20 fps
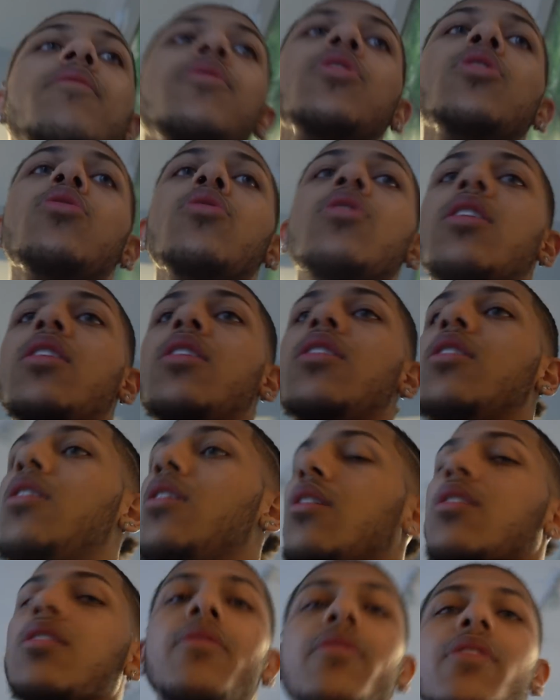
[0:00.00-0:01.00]
View the
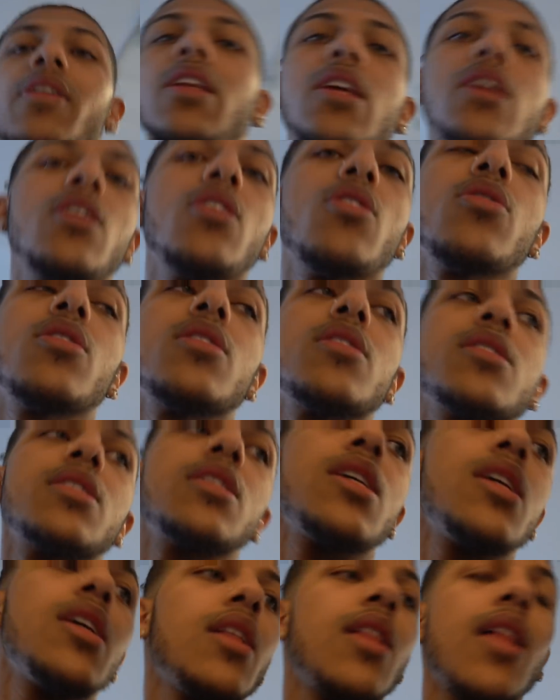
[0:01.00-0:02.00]
other video to
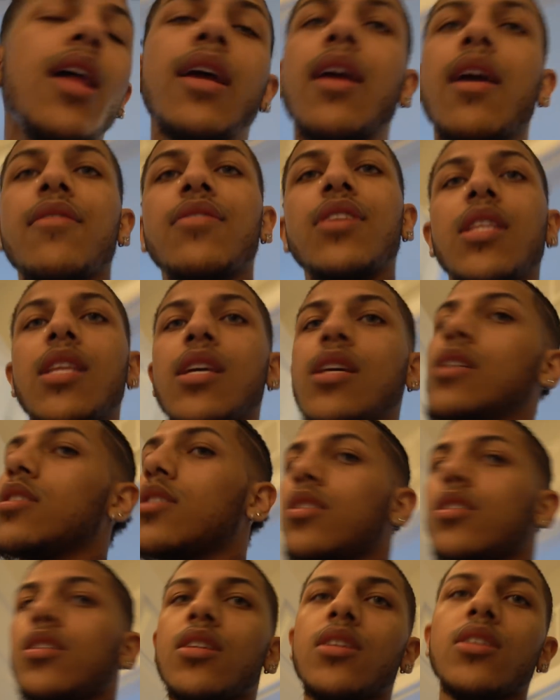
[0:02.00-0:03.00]
see like everything
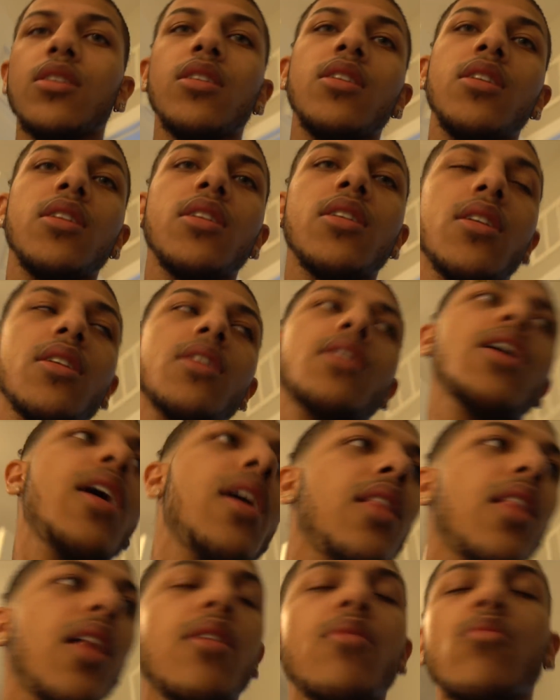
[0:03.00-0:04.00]
she
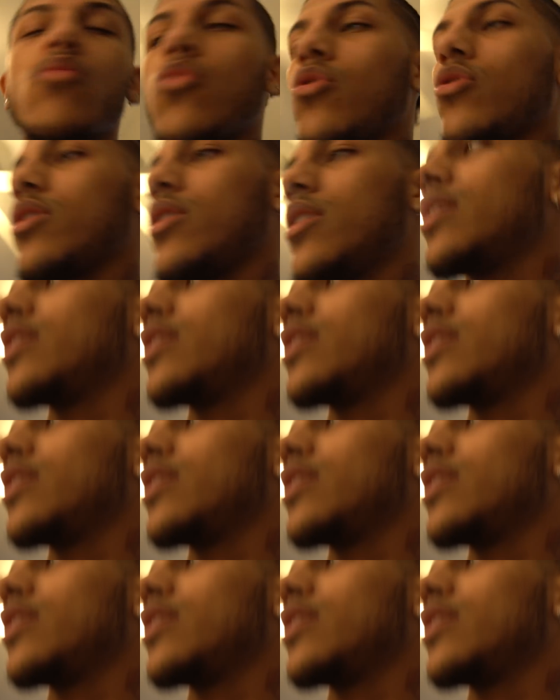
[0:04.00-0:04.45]
got like more in